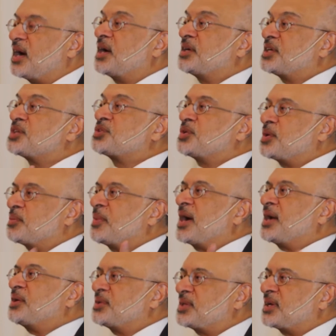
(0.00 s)
uh, just to
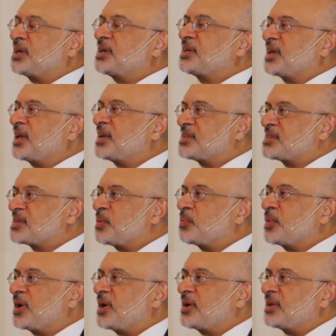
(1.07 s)
remind you that Intel is
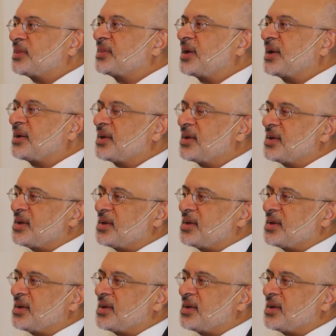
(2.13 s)
somewhere in there.